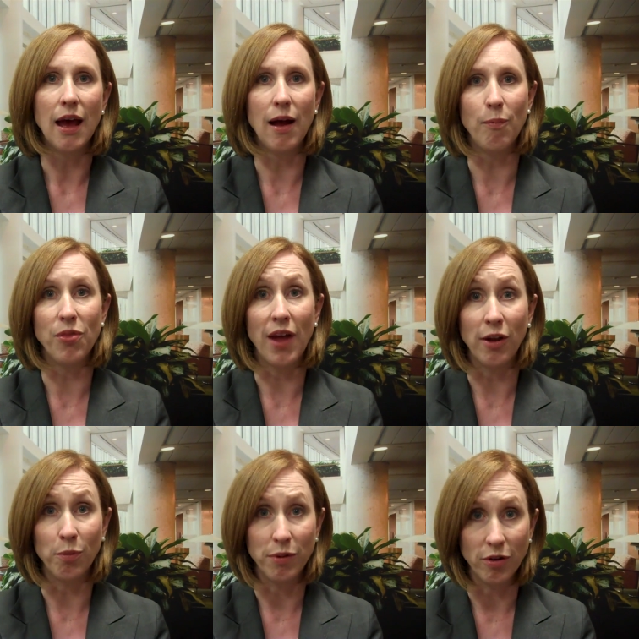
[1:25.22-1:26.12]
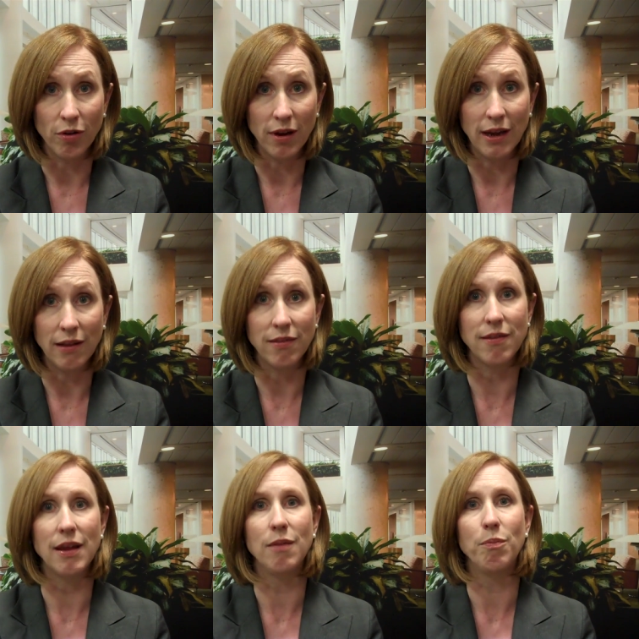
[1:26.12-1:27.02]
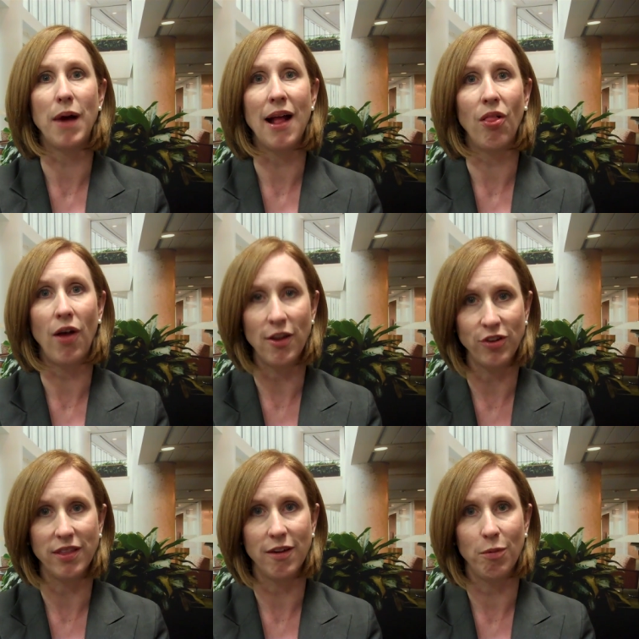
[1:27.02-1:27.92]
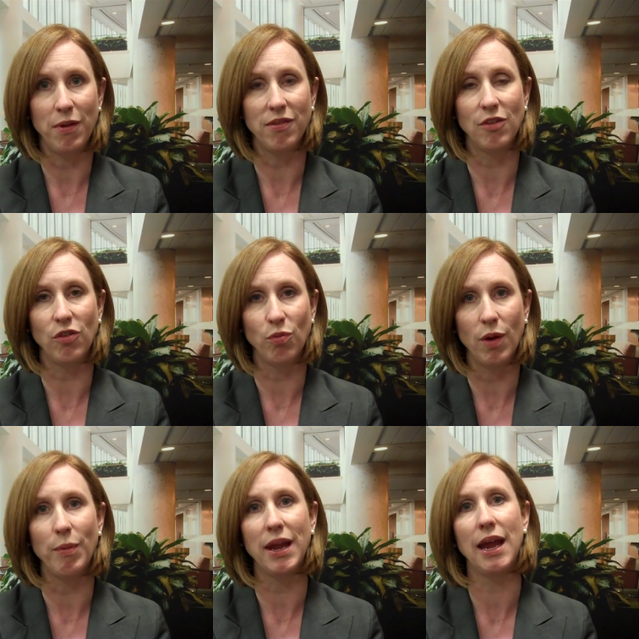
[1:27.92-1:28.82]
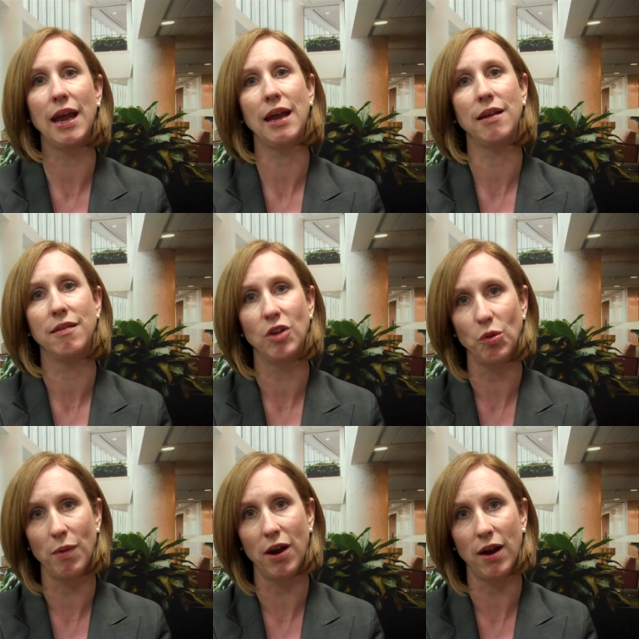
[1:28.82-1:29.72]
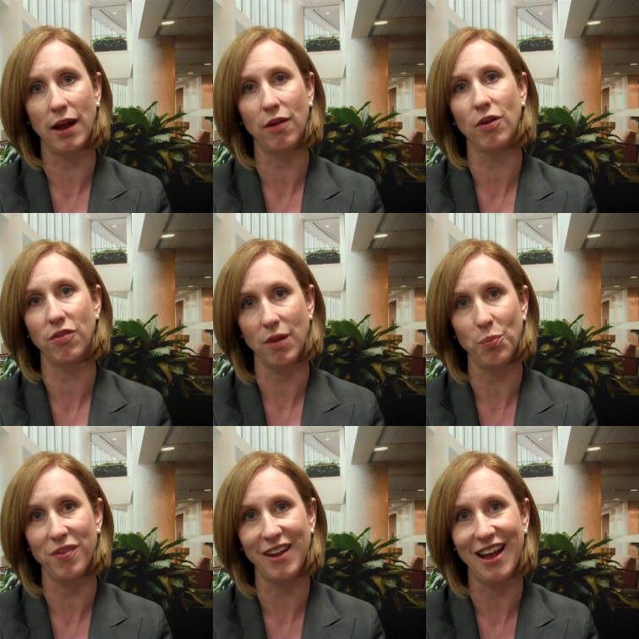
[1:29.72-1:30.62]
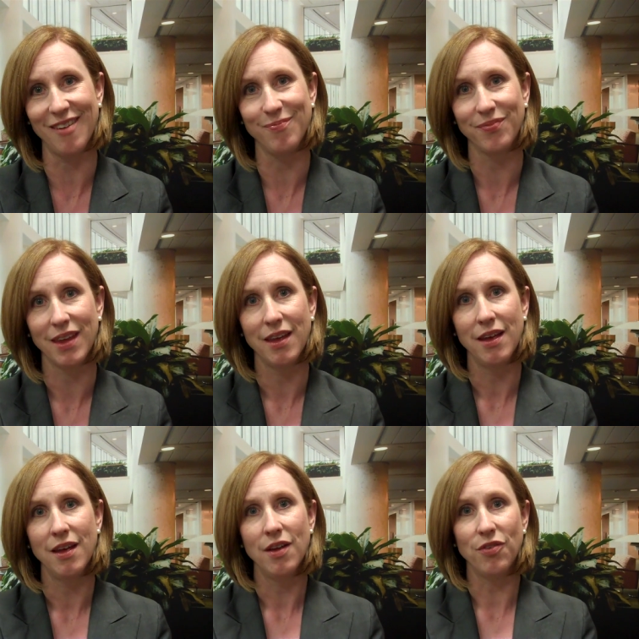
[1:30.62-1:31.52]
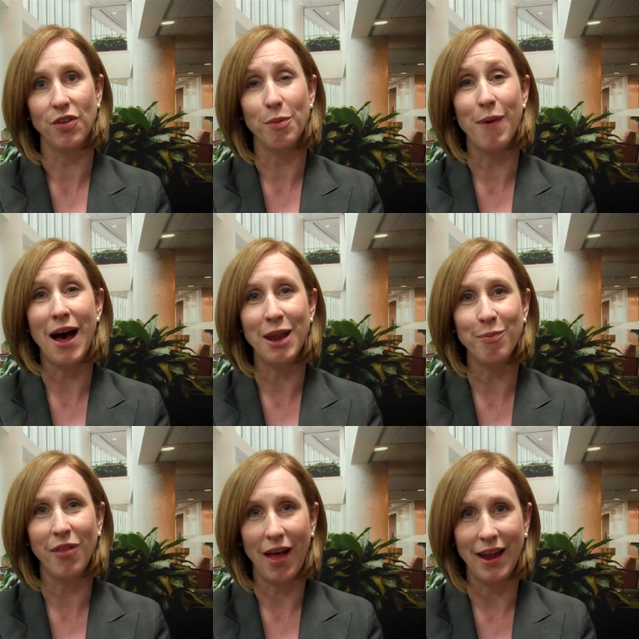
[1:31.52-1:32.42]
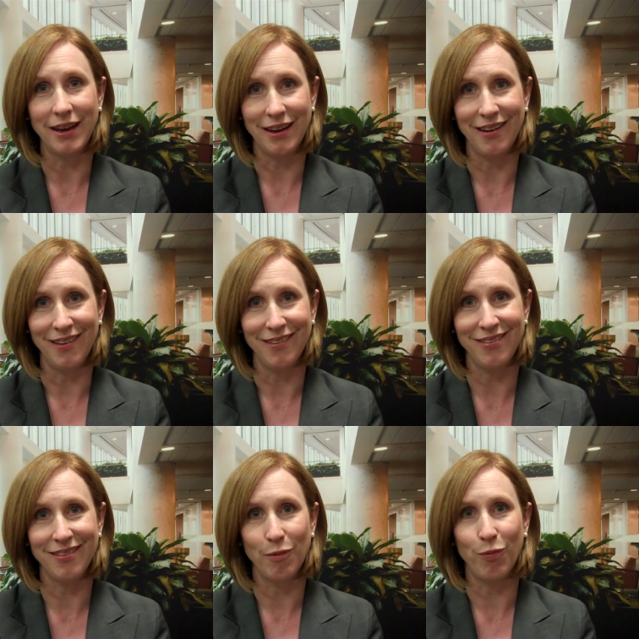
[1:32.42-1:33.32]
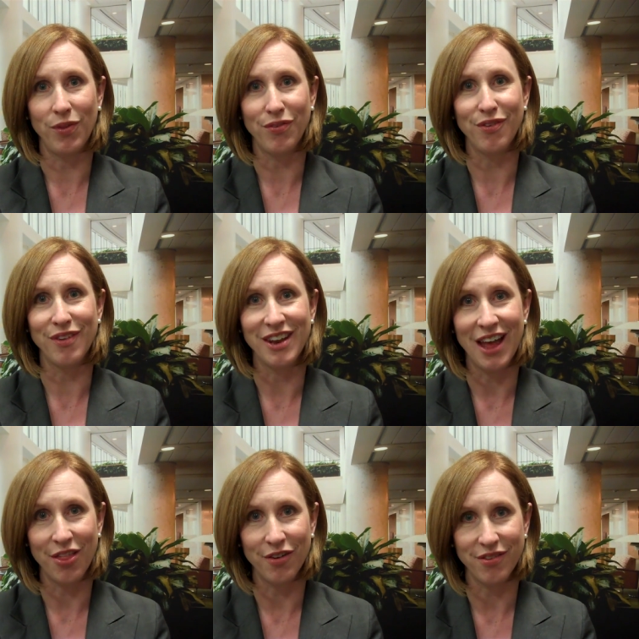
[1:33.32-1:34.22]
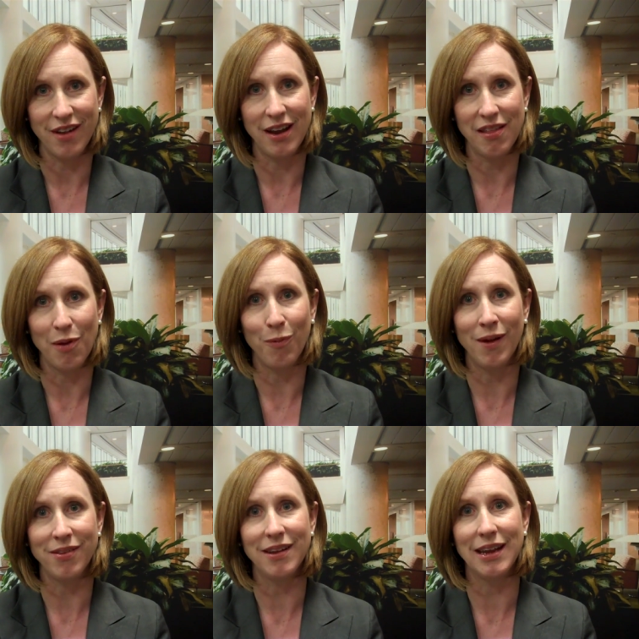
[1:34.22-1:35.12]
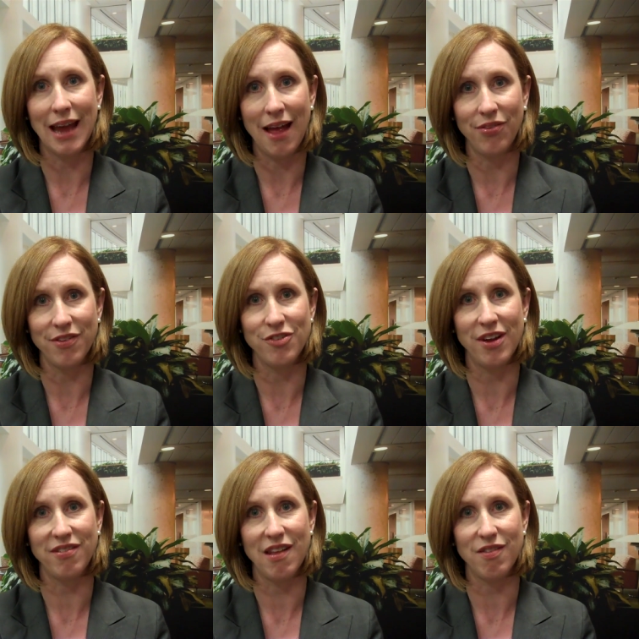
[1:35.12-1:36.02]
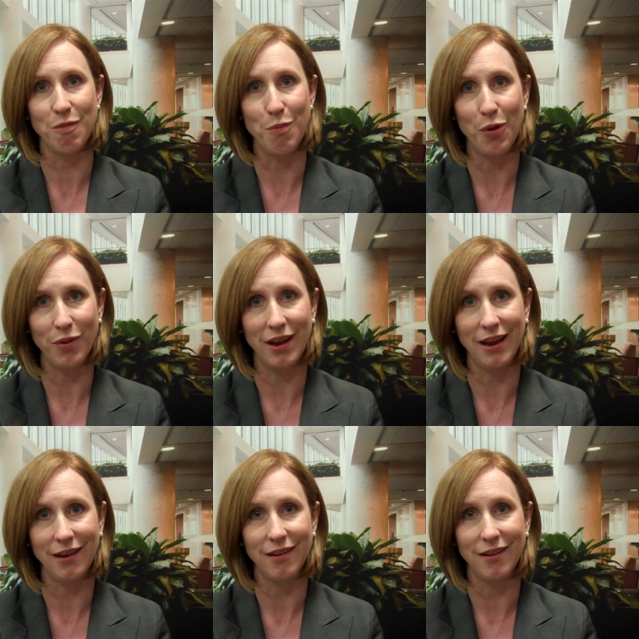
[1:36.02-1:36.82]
Um, thiopurines and biologic therapies such as Remicade, Humira, or Simponi. So the bottom line is, this is another study that once again suggests that smoking